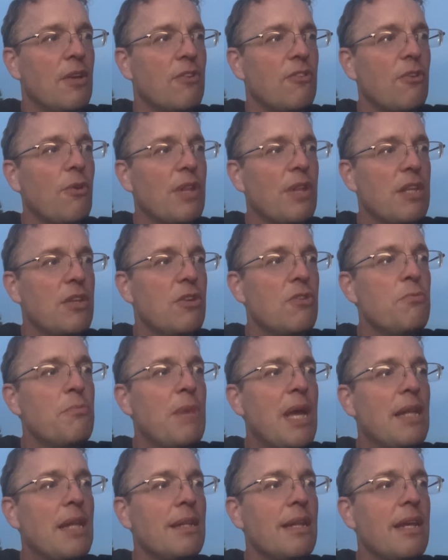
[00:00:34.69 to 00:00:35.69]
so that you
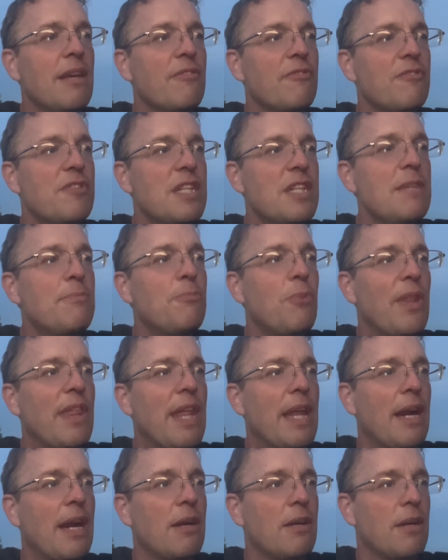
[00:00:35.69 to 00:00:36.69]
may live deep
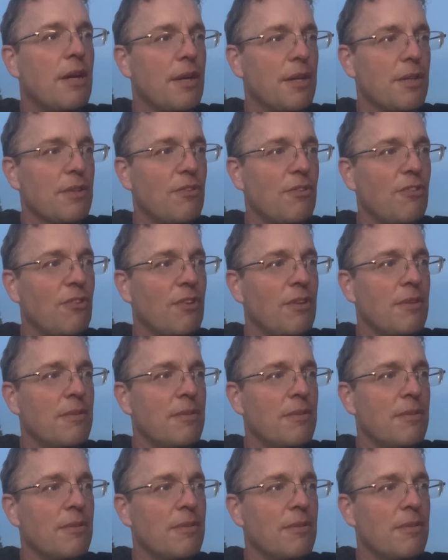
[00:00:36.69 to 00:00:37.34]
within our hearts.